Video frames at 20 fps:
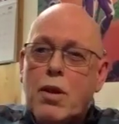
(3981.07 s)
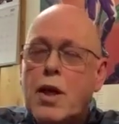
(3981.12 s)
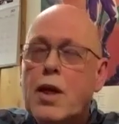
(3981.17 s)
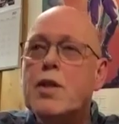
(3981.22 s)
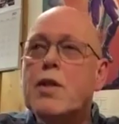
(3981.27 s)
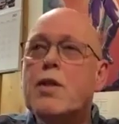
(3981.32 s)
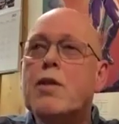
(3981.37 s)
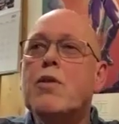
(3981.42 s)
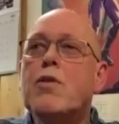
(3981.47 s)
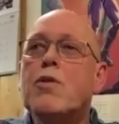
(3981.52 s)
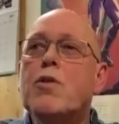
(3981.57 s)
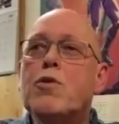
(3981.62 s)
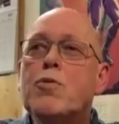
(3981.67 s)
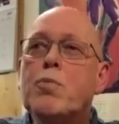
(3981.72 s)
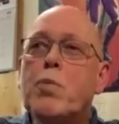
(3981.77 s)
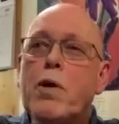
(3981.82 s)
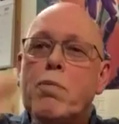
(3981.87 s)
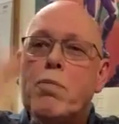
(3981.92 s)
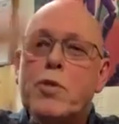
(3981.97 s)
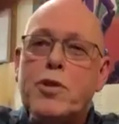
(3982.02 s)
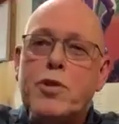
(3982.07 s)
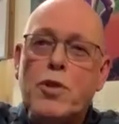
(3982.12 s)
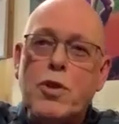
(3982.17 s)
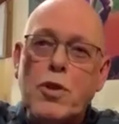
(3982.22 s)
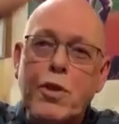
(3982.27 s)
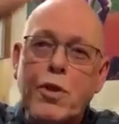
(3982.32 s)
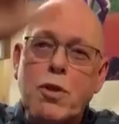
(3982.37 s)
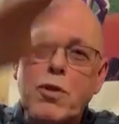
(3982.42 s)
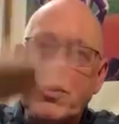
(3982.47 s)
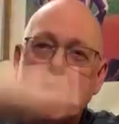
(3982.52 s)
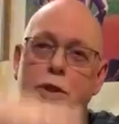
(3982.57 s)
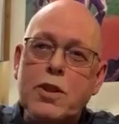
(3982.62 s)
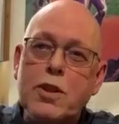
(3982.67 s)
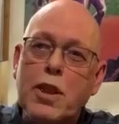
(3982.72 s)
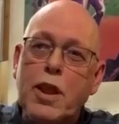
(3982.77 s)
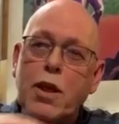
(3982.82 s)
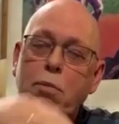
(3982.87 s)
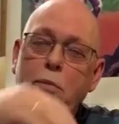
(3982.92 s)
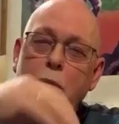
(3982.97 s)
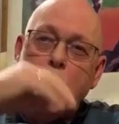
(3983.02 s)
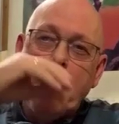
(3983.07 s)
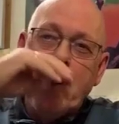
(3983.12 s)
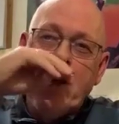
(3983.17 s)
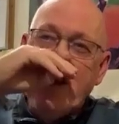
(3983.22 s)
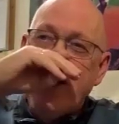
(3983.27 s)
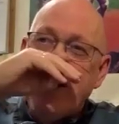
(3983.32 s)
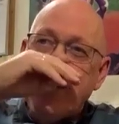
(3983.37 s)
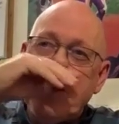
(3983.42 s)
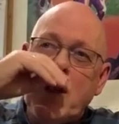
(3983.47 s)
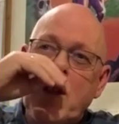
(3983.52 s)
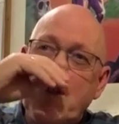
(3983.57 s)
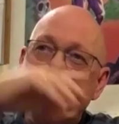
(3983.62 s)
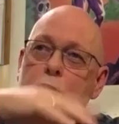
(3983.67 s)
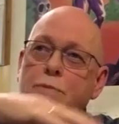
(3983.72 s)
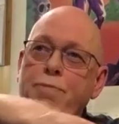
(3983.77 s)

and the newspaper story got the same. So